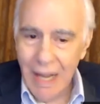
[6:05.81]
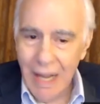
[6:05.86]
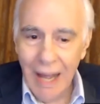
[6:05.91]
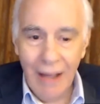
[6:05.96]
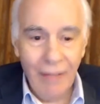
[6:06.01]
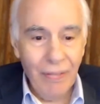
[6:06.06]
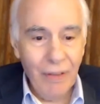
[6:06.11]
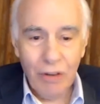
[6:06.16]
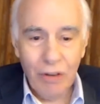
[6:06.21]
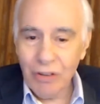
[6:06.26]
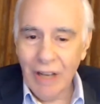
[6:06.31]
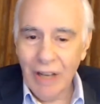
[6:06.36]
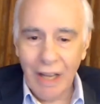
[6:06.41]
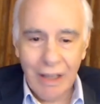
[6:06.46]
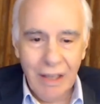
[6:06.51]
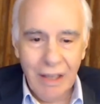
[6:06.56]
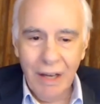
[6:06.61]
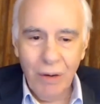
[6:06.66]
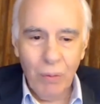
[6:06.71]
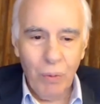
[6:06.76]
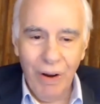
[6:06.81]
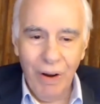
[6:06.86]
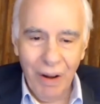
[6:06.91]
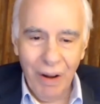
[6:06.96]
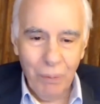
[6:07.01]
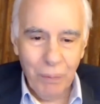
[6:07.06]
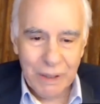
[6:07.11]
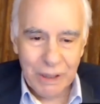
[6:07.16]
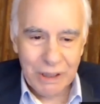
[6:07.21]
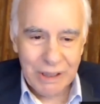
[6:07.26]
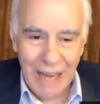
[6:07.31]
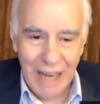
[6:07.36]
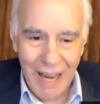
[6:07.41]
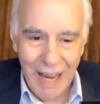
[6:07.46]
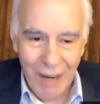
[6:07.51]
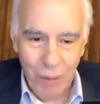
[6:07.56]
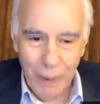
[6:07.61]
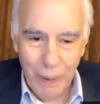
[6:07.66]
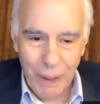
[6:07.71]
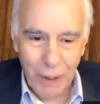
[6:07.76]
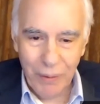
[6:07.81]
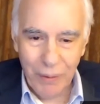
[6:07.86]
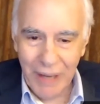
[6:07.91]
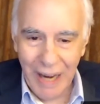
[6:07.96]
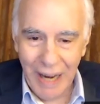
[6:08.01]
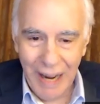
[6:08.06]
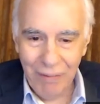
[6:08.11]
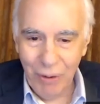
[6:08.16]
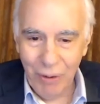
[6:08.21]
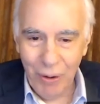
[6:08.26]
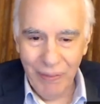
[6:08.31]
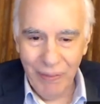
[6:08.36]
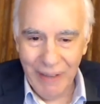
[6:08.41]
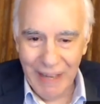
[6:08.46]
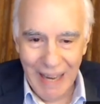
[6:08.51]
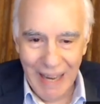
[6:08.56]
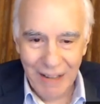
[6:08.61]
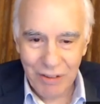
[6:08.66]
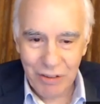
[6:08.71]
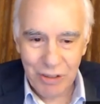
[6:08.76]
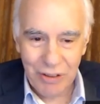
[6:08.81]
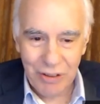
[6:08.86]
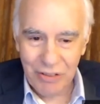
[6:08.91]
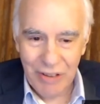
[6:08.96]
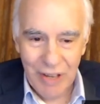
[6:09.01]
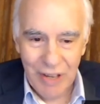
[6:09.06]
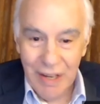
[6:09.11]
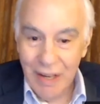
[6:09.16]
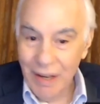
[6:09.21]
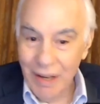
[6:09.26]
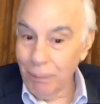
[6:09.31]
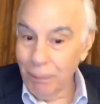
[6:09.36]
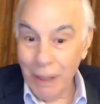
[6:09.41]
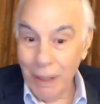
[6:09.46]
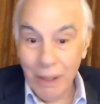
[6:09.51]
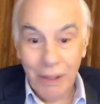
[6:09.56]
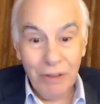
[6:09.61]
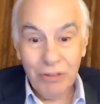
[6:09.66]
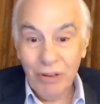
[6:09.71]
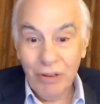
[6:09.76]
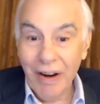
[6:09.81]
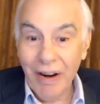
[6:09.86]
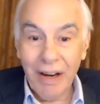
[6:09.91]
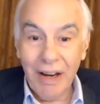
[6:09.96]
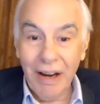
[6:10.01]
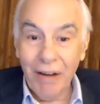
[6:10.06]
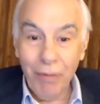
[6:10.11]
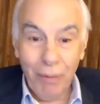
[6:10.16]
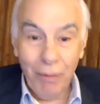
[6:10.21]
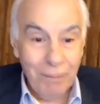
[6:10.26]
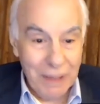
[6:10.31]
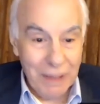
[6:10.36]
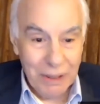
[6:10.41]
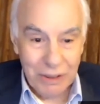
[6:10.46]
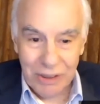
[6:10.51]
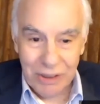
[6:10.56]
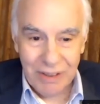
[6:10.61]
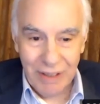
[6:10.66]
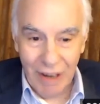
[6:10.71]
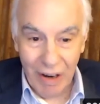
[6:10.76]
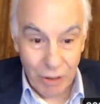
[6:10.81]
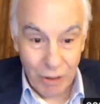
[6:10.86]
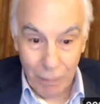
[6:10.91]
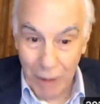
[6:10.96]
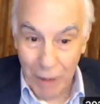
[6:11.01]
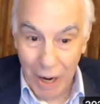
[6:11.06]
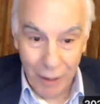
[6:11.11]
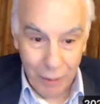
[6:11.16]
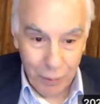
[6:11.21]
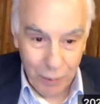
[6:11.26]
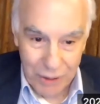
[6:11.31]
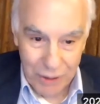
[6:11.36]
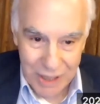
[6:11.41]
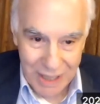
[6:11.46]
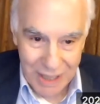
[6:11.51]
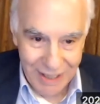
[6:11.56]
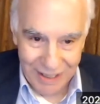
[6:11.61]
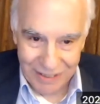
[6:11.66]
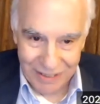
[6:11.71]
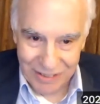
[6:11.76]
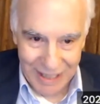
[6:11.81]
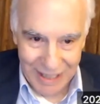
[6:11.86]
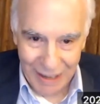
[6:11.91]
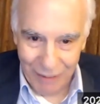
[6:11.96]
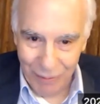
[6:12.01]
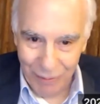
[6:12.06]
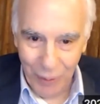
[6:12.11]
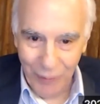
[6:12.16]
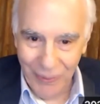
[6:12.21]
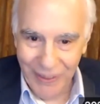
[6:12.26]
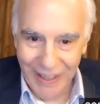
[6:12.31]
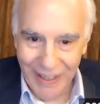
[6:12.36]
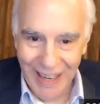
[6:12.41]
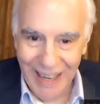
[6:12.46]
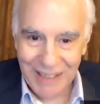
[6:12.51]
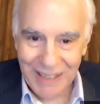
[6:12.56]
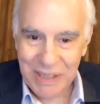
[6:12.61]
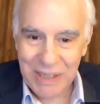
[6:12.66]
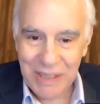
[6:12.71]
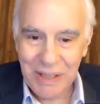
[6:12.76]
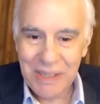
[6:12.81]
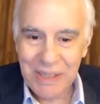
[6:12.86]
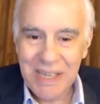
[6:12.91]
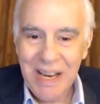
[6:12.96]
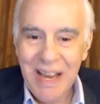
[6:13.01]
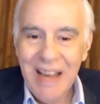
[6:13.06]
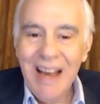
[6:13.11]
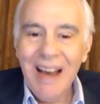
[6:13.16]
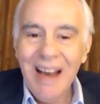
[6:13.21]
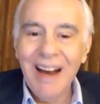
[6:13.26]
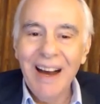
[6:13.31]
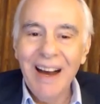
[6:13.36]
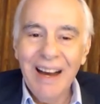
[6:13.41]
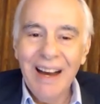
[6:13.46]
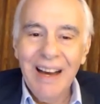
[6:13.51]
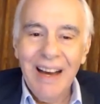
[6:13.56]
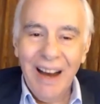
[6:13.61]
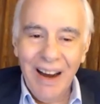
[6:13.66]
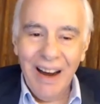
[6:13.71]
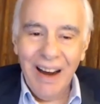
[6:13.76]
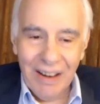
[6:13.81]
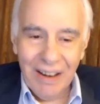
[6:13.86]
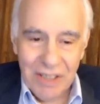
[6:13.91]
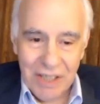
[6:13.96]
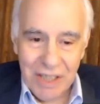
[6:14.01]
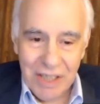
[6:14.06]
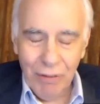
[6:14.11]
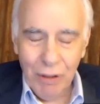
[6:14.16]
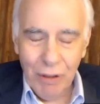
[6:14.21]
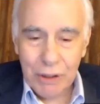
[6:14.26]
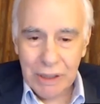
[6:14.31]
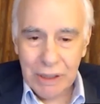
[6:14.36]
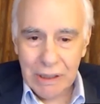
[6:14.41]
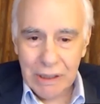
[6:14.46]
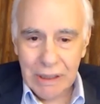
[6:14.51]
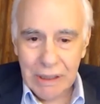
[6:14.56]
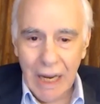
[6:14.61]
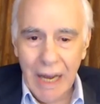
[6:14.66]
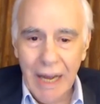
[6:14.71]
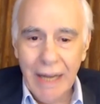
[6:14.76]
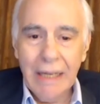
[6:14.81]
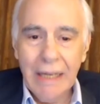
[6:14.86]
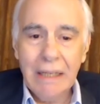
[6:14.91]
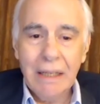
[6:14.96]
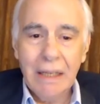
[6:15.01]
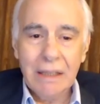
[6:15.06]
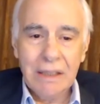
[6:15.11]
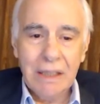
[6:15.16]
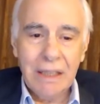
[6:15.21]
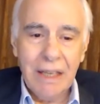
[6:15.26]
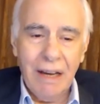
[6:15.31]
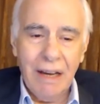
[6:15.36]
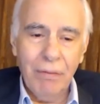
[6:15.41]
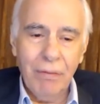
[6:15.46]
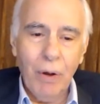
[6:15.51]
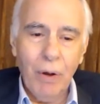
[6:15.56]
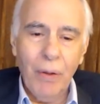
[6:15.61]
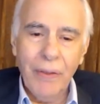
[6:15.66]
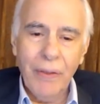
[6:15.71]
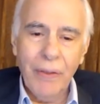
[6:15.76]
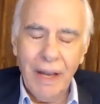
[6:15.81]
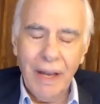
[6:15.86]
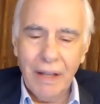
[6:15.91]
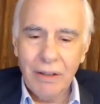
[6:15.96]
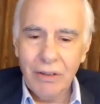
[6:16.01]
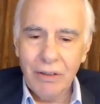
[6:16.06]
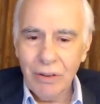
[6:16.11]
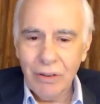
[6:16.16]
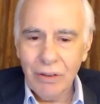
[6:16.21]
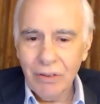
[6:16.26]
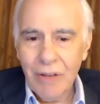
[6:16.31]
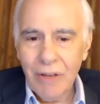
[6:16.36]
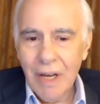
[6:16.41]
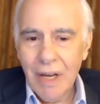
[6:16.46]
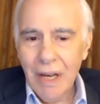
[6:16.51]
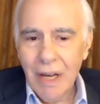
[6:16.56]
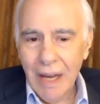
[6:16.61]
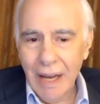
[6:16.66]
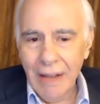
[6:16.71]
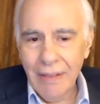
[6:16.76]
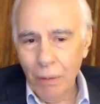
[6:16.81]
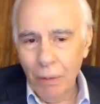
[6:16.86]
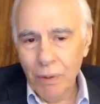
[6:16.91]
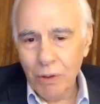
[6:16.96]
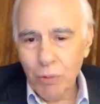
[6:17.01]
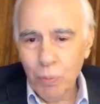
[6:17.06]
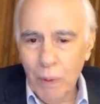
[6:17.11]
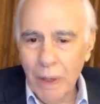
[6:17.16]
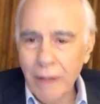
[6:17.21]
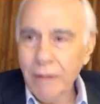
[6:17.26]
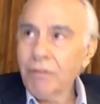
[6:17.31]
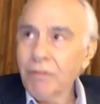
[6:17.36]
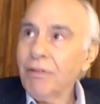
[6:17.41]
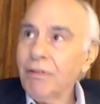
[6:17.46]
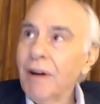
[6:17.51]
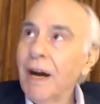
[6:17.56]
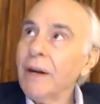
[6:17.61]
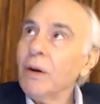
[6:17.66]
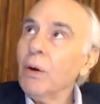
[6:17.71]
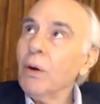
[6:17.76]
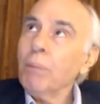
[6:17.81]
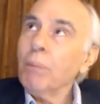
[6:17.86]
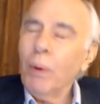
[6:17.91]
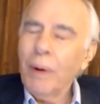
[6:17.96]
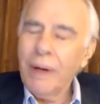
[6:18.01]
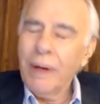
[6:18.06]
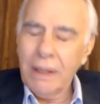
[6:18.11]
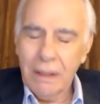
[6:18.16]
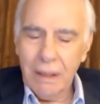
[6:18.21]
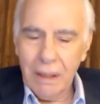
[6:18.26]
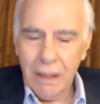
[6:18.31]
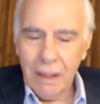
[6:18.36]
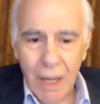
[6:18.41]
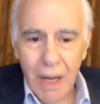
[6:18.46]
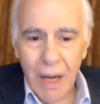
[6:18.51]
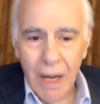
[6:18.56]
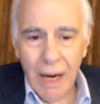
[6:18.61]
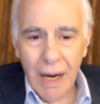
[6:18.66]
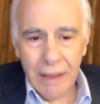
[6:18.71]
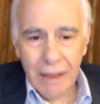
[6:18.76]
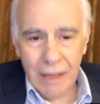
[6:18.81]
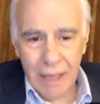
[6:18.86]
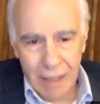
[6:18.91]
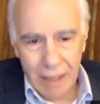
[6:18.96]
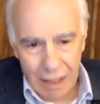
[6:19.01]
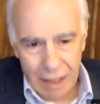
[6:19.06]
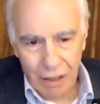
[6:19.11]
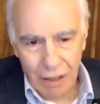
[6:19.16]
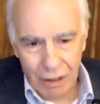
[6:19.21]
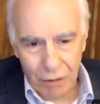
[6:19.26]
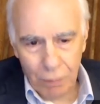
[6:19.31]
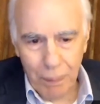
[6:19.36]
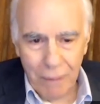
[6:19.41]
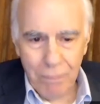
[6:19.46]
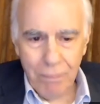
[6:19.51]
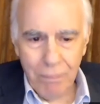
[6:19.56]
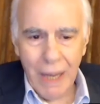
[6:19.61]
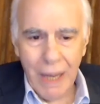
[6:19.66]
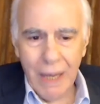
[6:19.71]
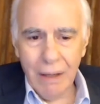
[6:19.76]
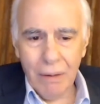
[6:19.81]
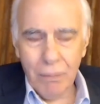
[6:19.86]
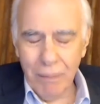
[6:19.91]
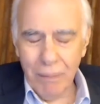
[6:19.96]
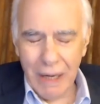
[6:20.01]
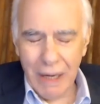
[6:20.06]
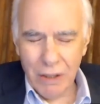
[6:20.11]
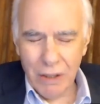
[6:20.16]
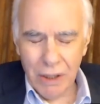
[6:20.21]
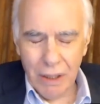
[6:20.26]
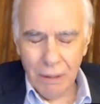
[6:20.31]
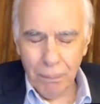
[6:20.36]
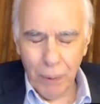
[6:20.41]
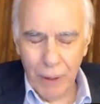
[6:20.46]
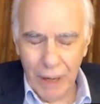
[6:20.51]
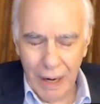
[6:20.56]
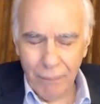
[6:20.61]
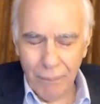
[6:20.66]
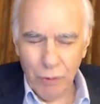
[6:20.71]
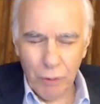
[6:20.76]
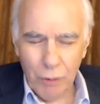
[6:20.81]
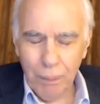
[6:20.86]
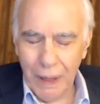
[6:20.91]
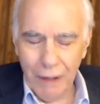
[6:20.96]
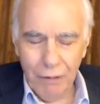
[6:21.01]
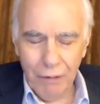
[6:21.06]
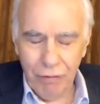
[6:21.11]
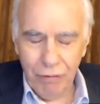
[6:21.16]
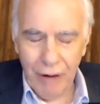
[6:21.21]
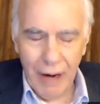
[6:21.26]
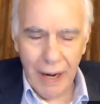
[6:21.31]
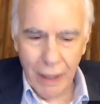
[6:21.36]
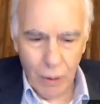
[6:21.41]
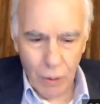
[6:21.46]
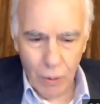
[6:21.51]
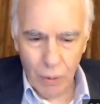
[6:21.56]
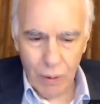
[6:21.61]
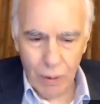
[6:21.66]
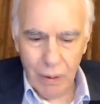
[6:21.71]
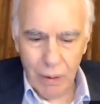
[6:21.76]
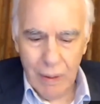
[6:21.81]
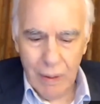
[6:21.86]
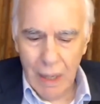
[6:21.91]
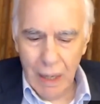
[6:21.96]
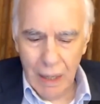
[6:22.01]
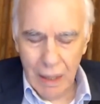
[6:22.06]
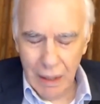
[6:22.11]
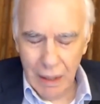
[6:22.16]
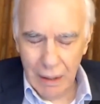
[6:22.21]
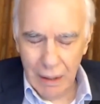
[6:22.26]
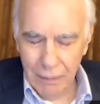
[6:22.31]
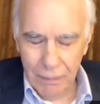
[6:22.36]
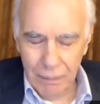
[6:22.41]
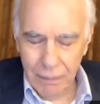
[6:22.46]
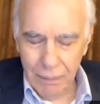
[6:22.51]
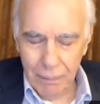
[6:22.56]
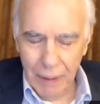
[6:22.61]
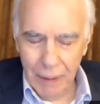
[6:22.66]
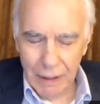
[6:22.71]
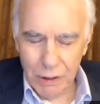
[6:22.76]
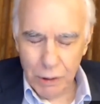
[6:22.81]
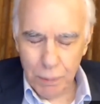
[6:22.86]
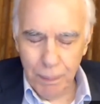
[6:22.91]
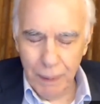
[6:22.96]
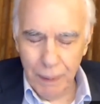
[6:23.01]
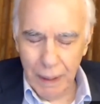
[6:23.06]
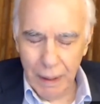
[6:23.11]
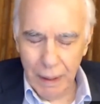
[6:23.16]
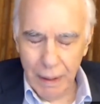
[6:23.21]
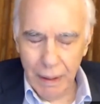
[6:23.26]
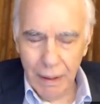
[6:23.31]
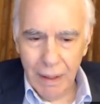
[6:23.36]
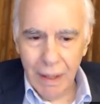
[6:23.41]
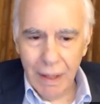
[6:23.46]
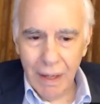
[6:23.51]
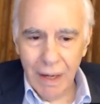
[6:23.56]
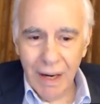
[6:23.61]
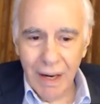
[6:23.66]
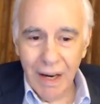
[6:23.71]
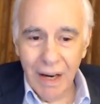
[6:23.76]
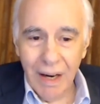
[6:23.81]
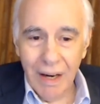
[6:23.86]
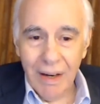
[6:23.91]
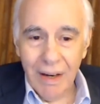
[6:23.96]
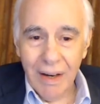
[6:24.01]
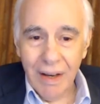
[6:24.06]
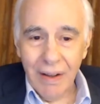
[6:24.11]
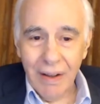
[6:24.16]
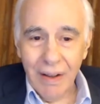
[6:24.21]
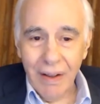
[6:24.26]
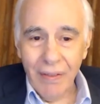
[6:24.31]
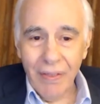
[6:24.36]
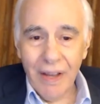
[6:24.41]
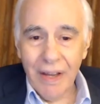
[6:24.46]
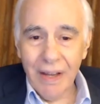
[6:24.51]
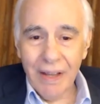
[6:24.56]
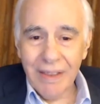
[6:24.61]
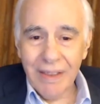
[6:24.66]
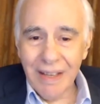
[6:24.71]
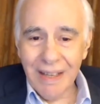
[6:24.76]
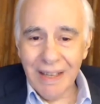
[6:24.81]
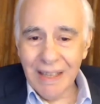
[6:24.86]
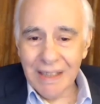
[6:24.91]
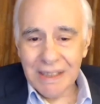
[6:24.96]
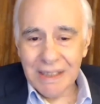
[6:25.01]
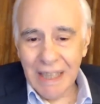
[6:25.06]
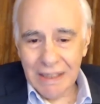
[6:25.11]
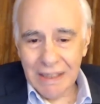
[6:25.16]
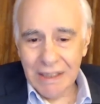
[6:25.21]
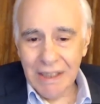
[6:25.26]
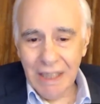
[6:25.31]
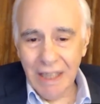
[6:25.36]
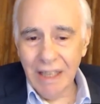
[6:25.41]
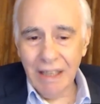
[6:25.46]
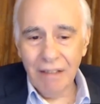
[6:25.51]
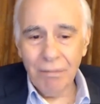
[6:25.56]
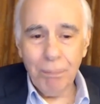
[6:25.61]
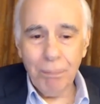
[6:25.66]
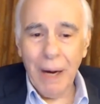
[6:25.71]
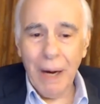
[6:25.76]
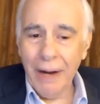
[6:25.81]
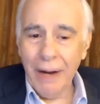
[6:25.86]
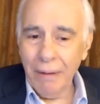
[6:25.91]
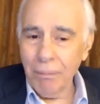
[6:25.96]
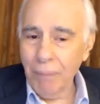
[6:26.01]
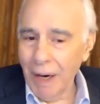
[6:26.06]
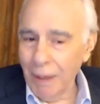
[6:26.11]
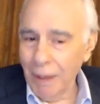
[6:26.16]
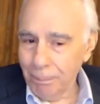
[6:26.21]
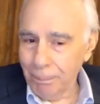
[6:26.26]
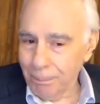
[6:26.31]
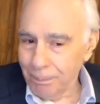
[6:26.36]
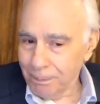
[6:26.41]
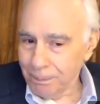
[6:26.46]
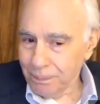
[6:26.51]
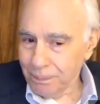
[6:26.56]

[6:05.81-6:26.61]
And there's nothing wrong with saying we don't have all the answers because our government, our democracy doesn't have all the answers. Uh, our civil society doesn't have all the answers. And there was one final point. Uh, I think it has been ma- mentioned perhaps by Frank or uh, by Zbig, uh, the, the necessity of bottom up.